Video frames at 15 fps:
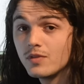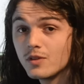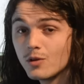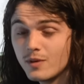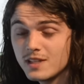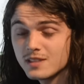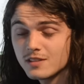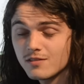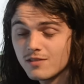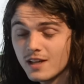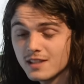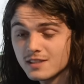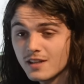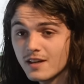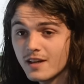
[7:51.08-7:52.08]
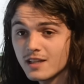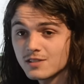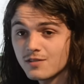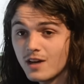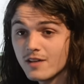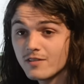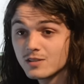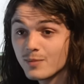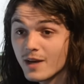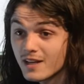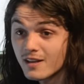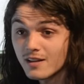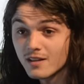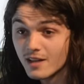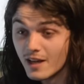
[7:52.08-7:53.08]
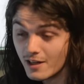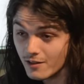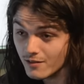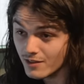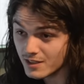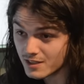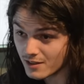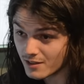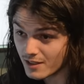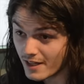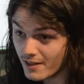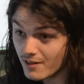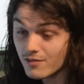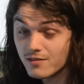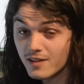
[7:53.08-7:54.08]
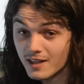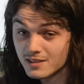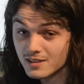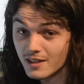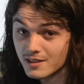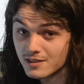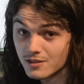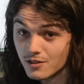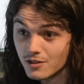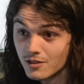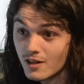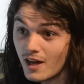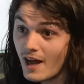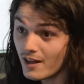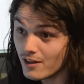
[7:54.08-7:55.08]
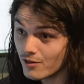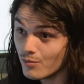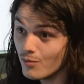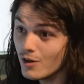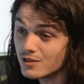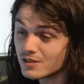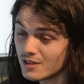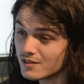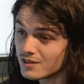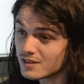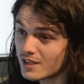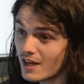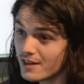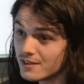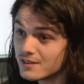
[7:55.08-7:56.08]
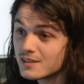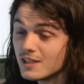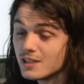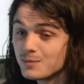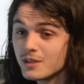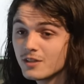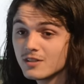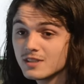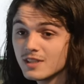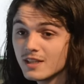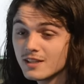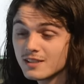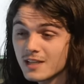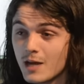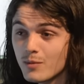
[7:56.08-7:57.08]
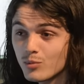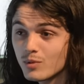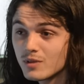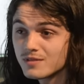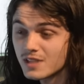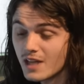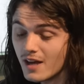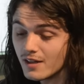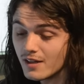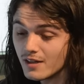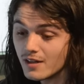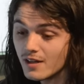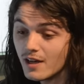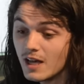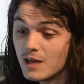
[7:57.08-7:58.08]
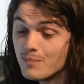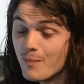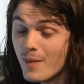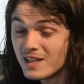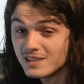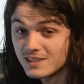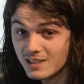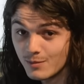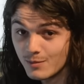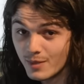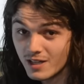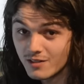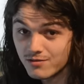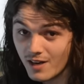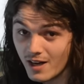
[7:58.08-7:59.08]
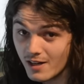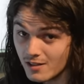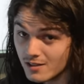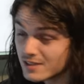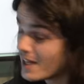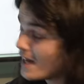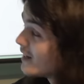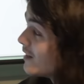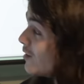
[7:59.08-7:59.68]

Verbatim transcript: The reason the Flextight X5 is better than any of these other Flextights though, and most other scanners, is because it is capable of scanning immensely big files at